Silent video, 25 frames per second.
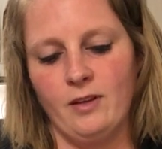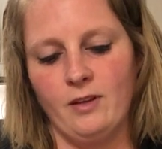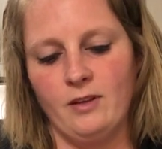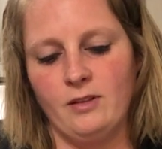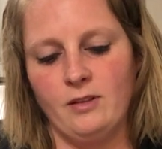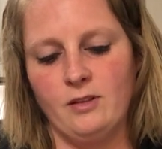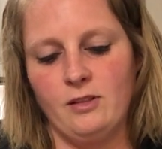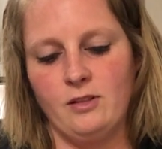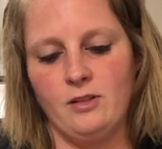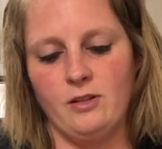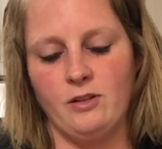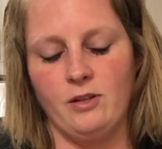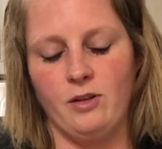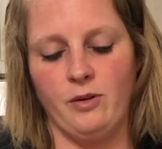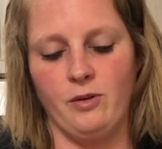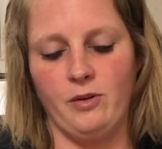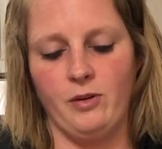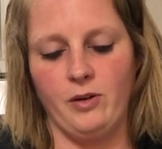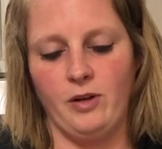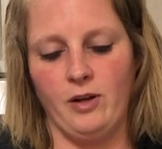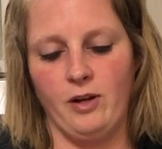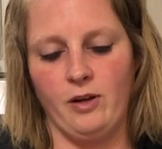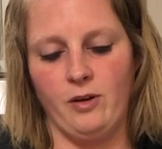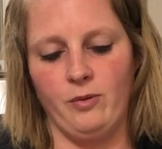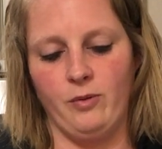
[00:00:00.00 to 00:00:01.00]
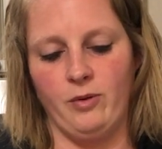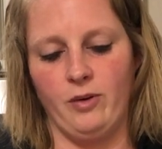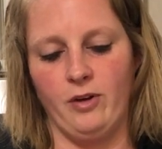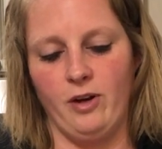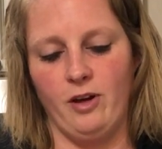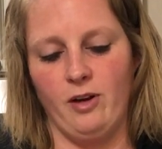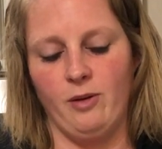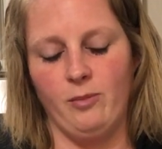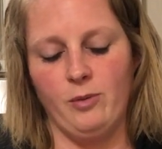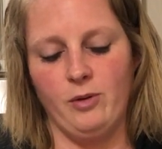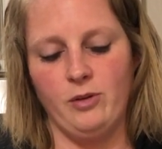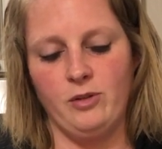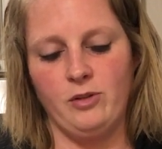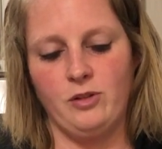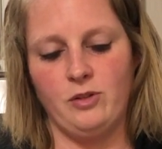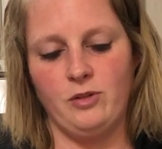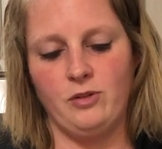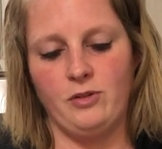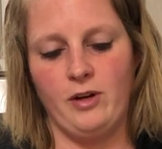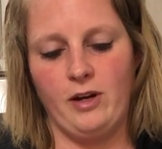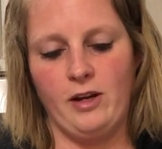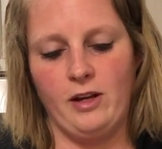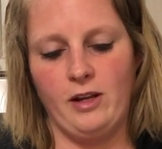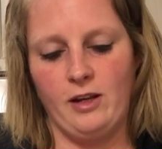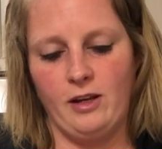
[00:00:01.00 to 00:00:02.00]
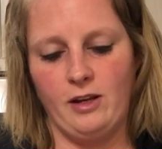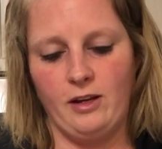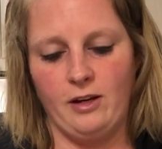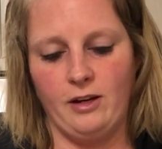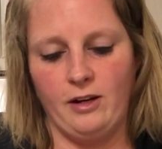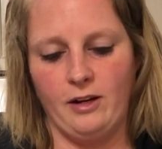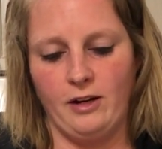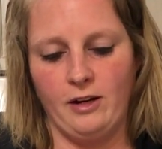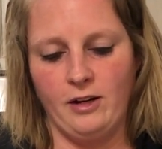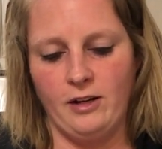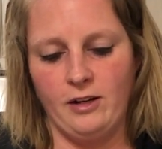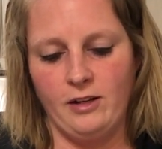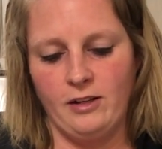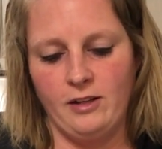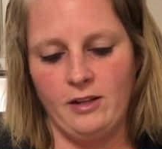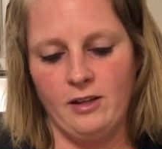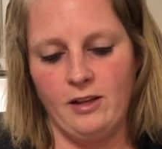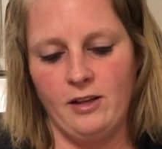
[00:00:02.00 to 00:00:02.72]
So we're almost ready here.